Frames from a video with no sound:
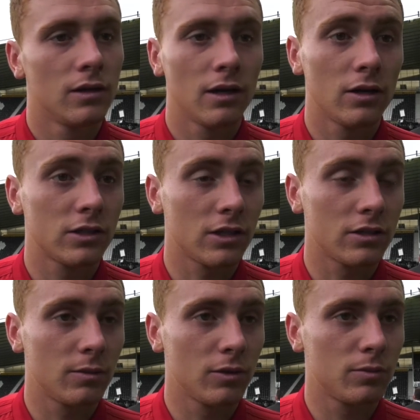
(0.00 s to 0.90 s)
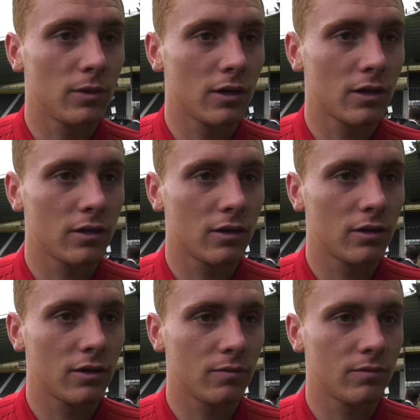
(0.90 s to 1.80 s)
Yeah, it's a chance to bounce back. I
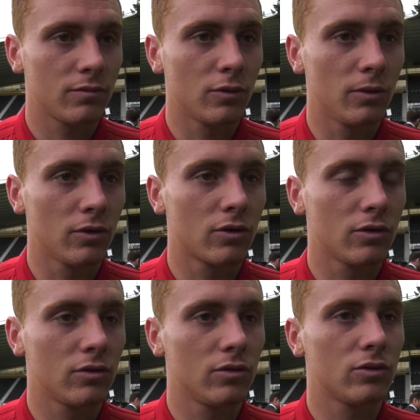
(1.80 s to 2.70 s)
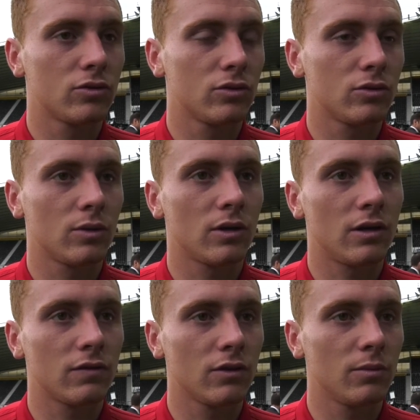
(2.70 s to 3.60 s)
think we'll be looking to do so as well
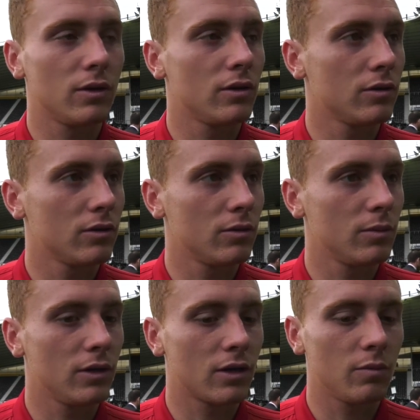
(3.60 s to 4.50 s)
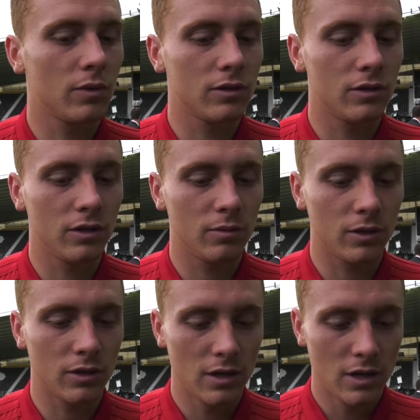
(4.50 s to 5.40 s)
after the way the game went today.
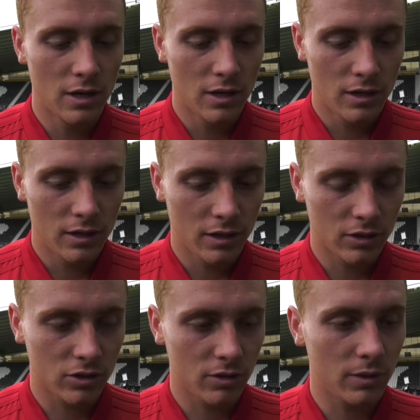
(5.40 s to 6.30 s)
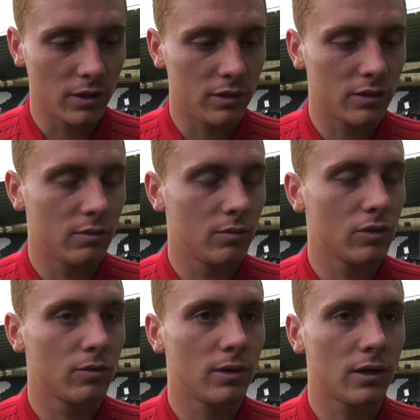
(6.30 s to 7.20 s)
But yeah, it's going to be a nice game
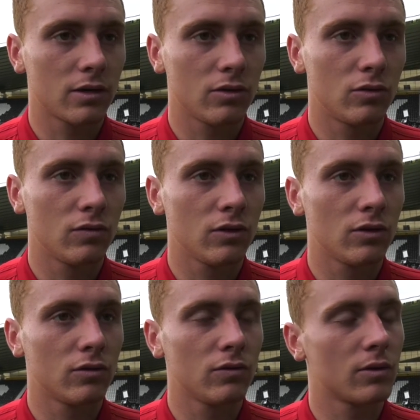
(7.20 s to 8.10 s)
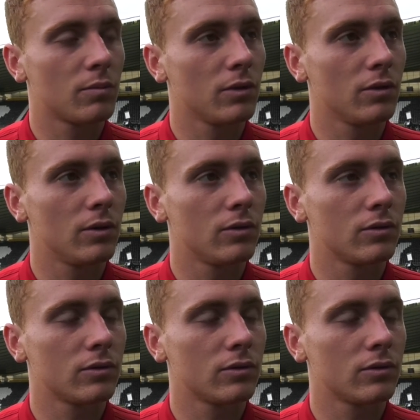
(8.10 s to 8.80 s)
to go back and hopefully we can play well.